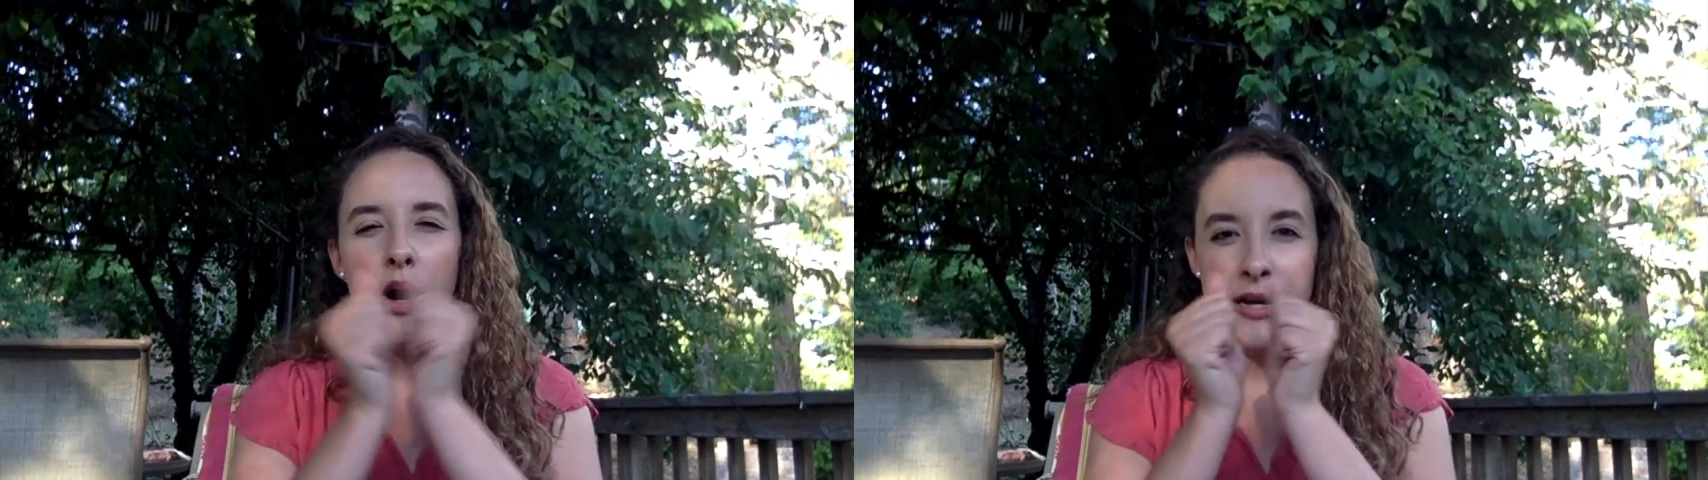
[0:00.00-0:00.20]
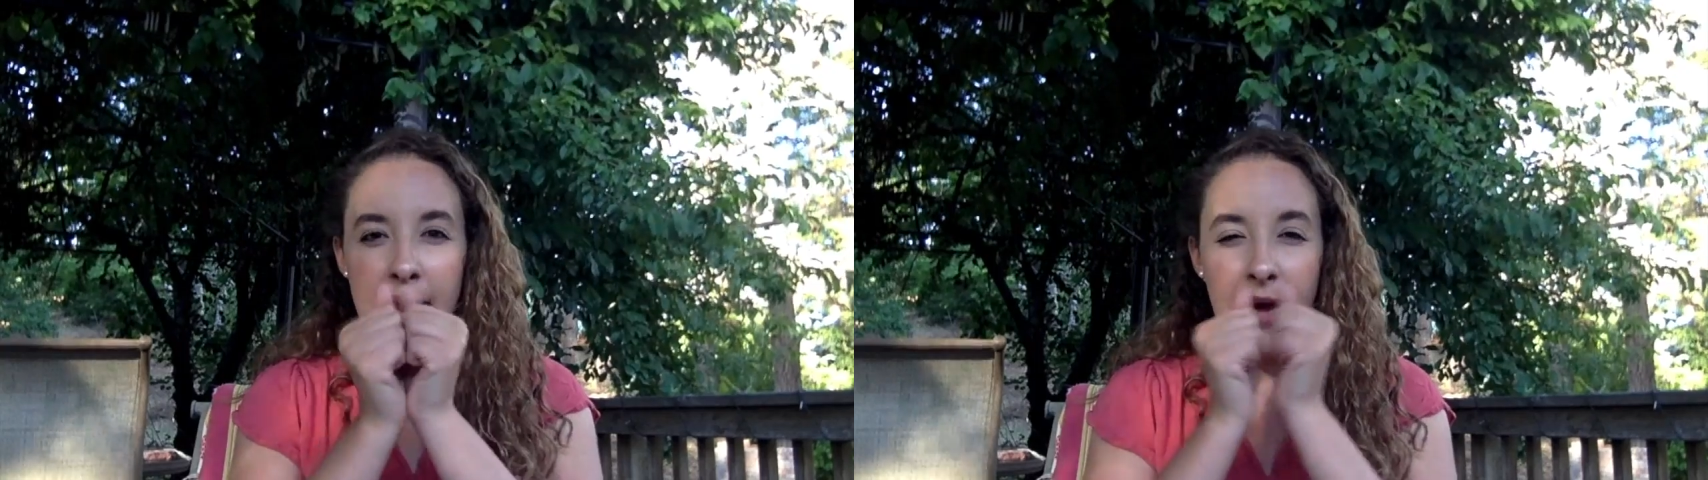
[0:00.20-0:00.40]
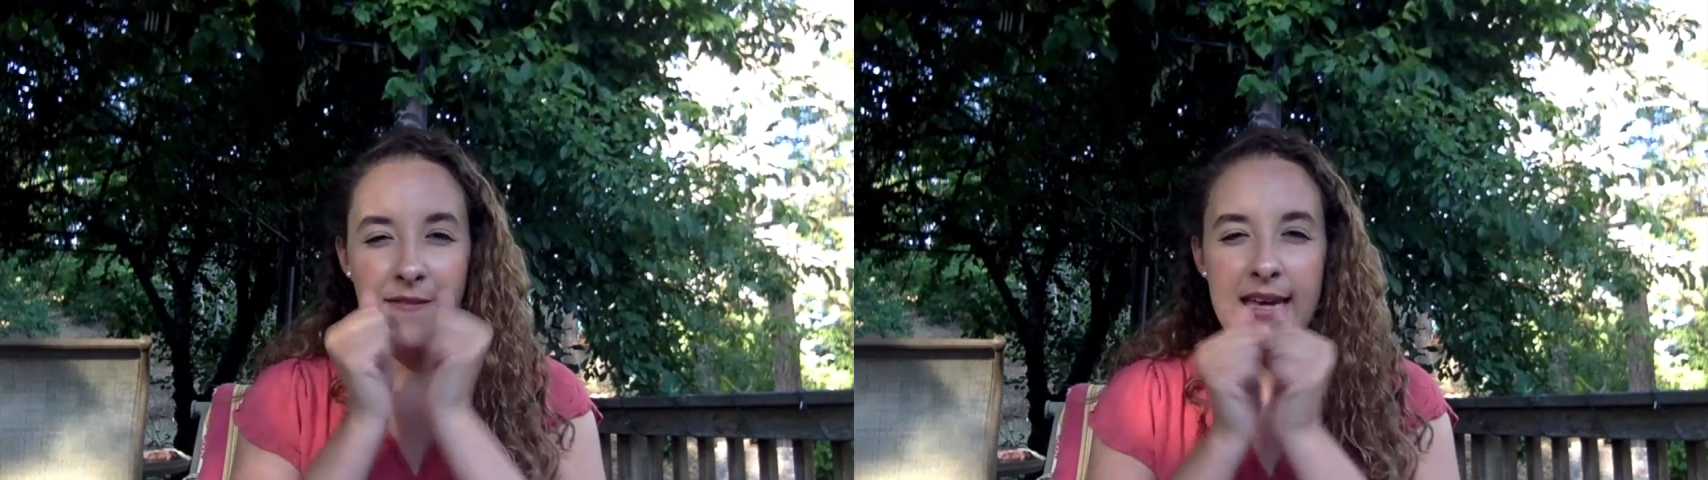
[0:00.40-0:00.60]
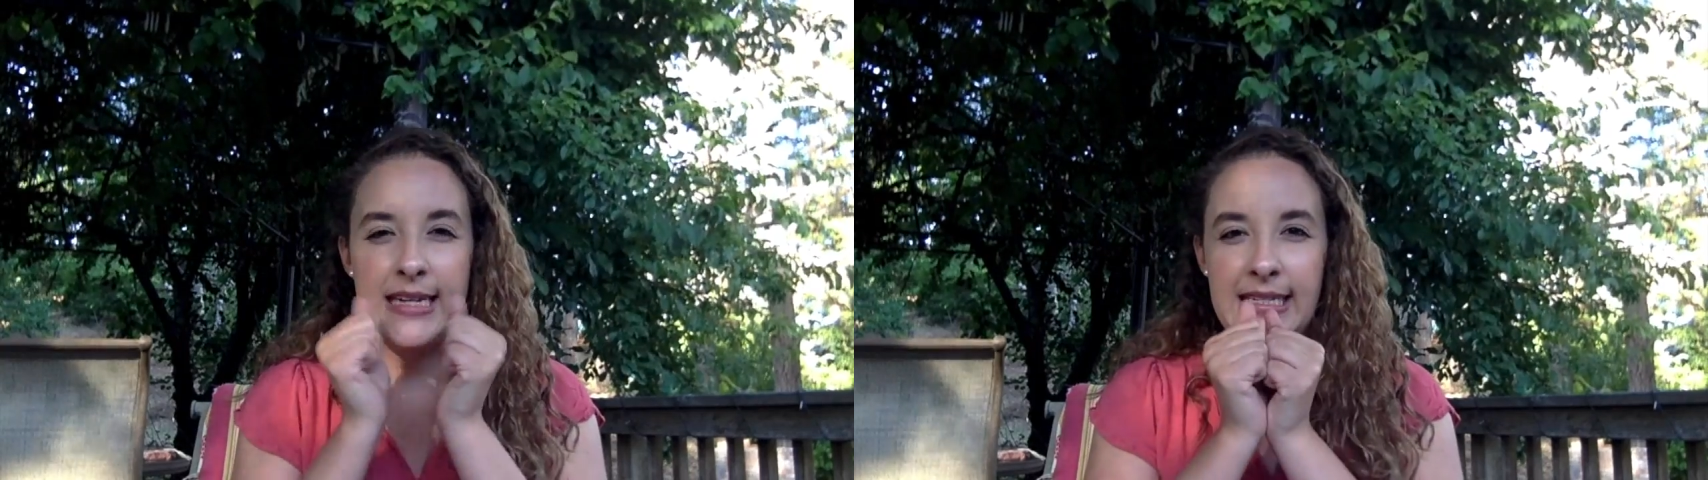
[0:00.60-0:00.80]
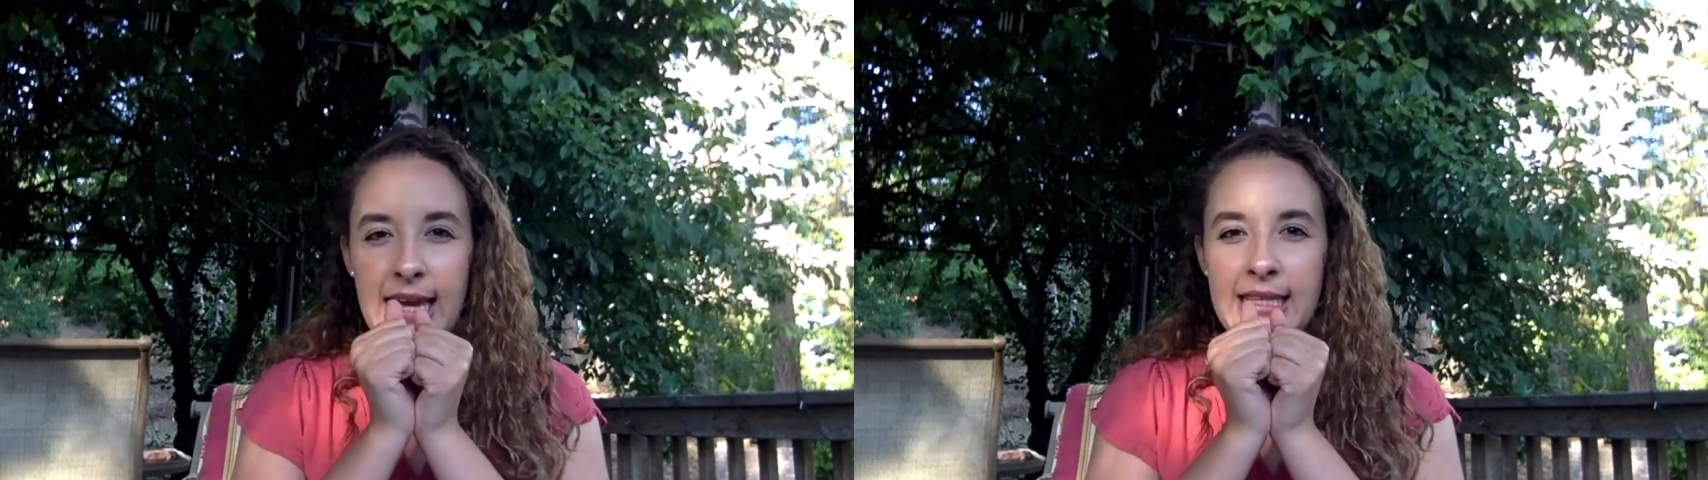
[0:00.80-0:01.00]
and heavy and
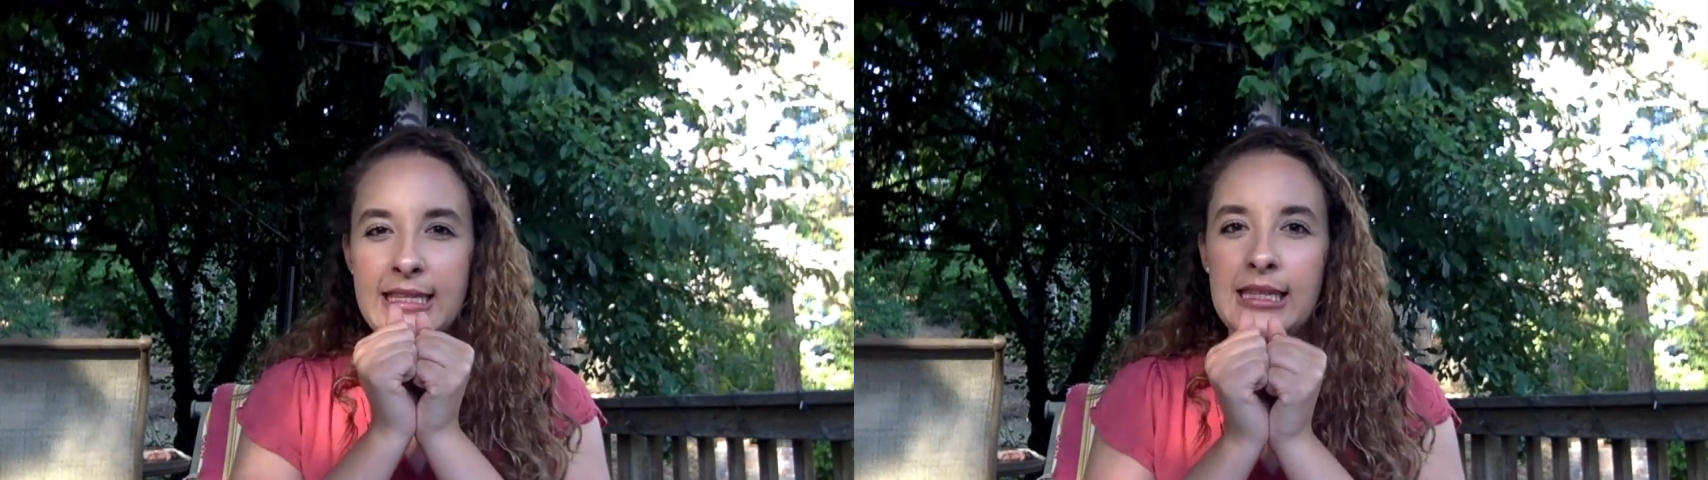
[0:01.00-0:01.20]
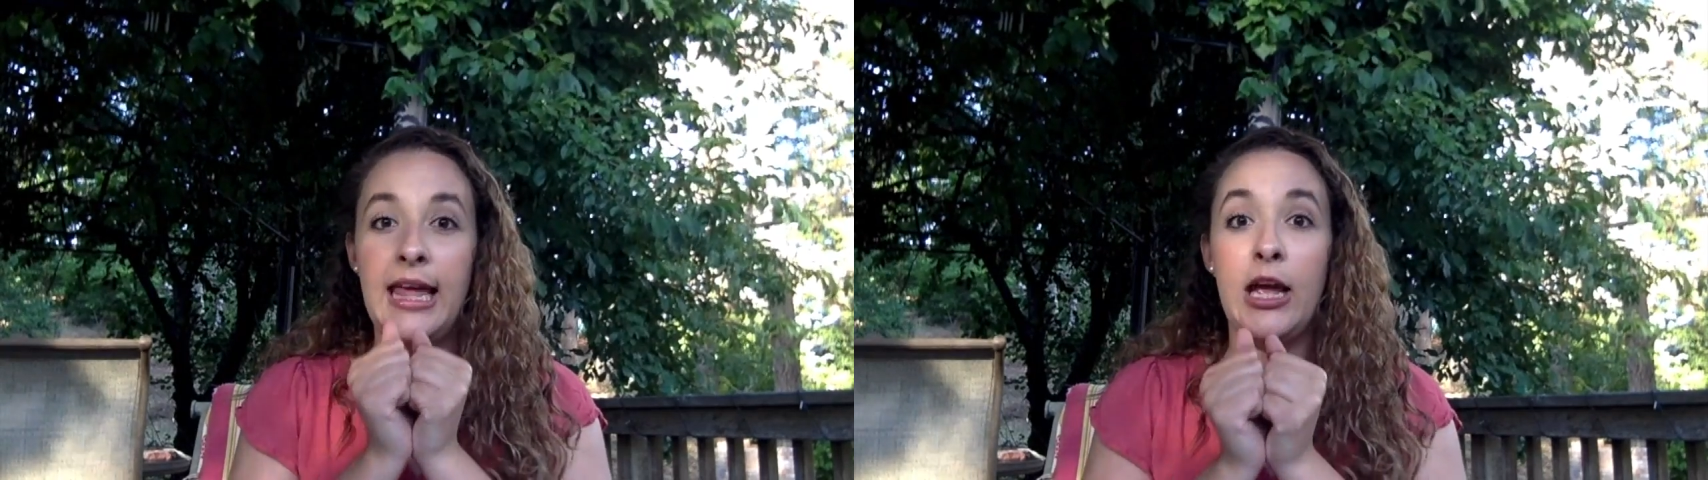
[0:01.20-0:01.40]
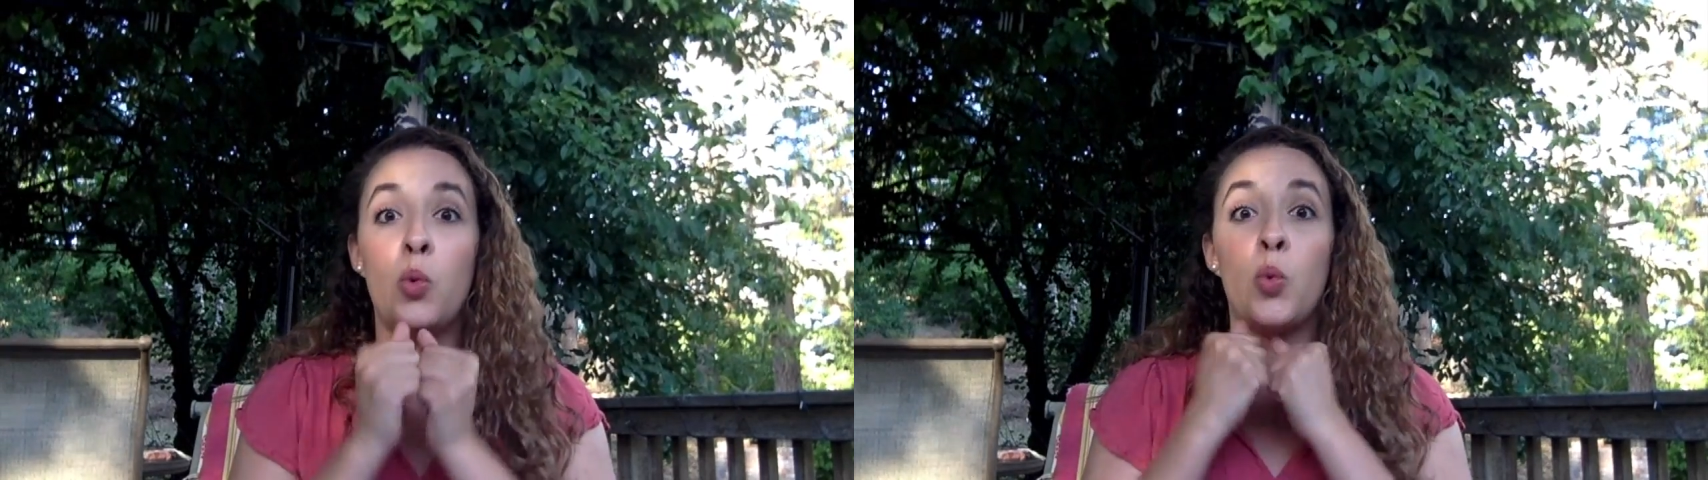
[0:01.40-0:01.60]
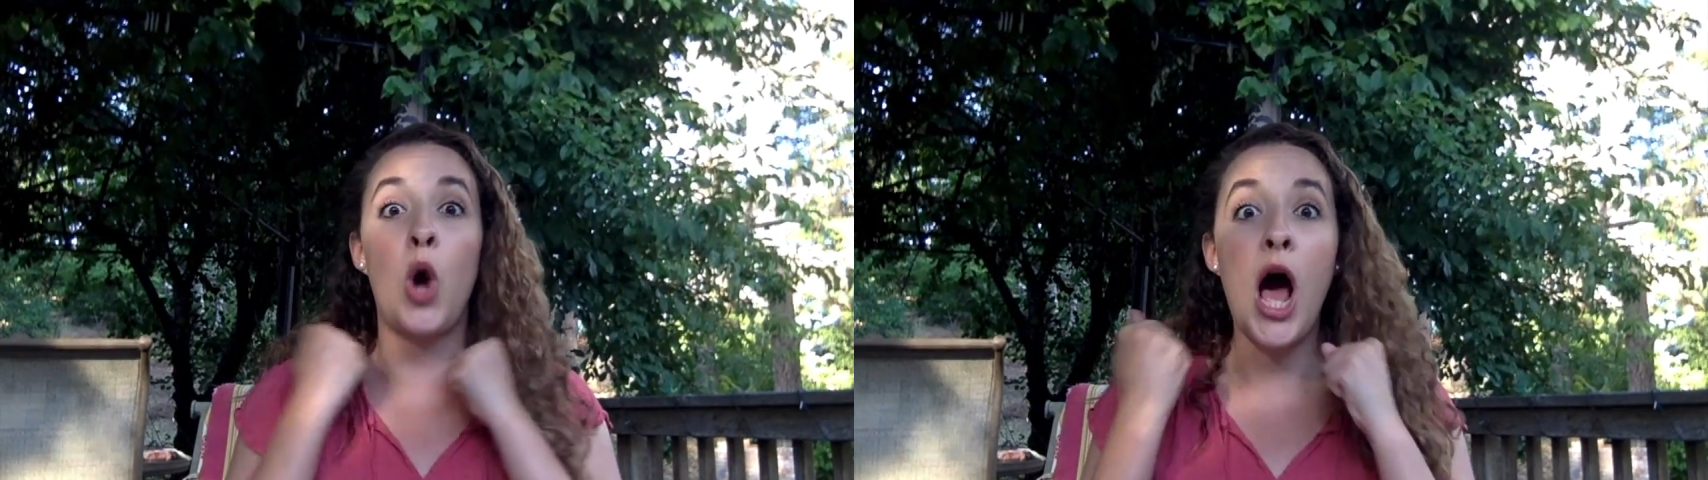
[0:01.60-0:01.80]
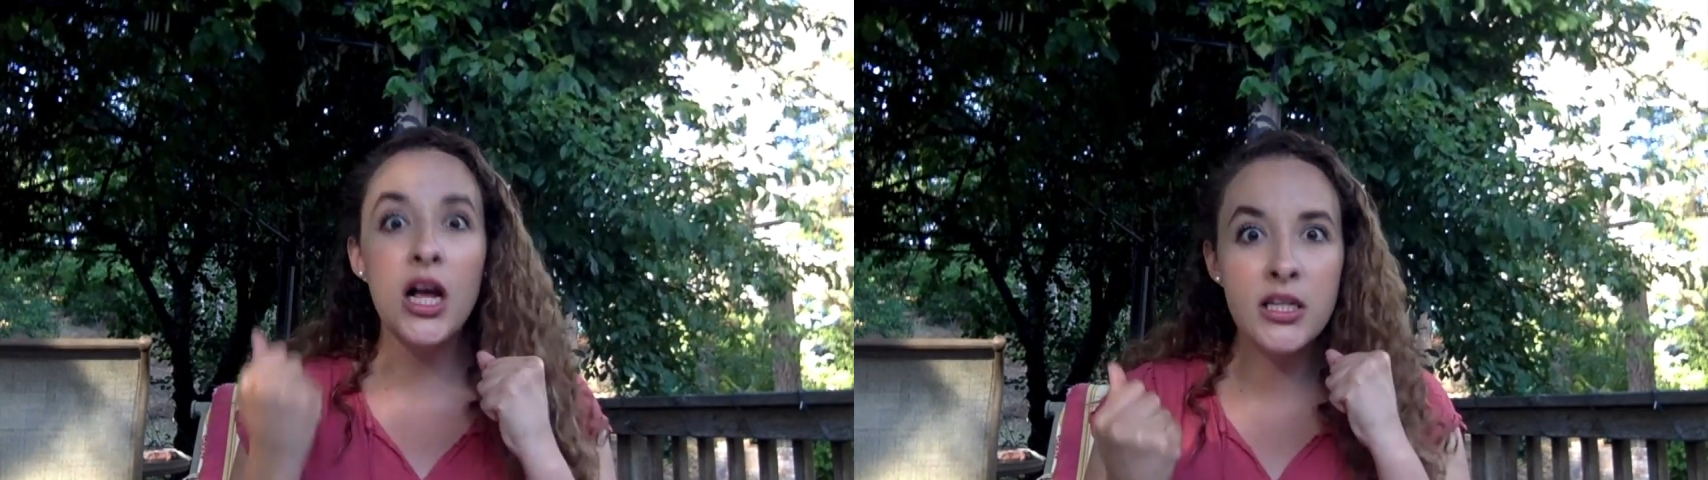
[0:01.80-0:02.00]
dense, like
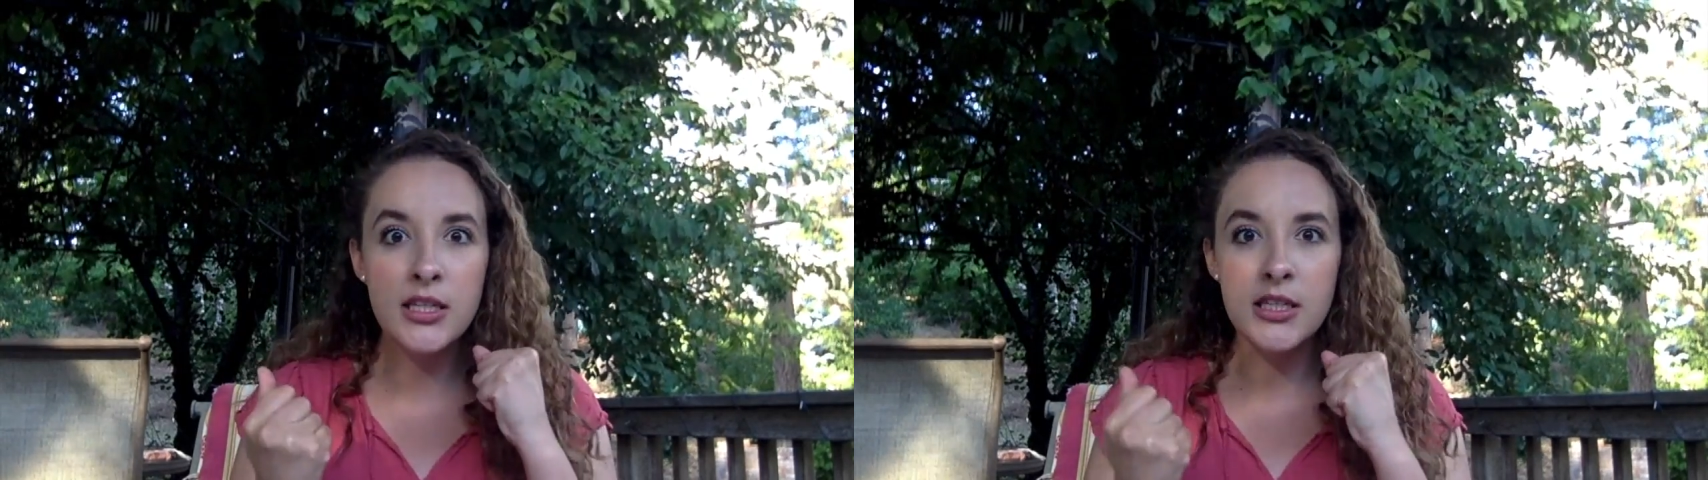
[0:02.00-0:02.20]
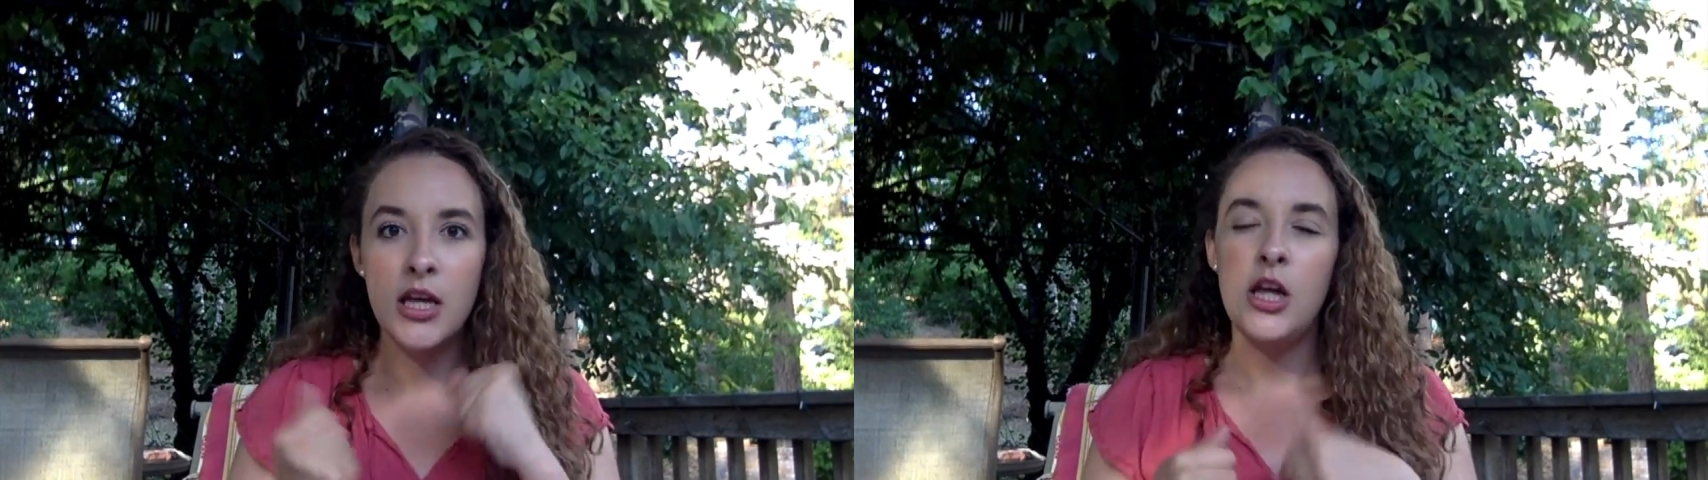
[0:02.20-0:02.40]
rocks,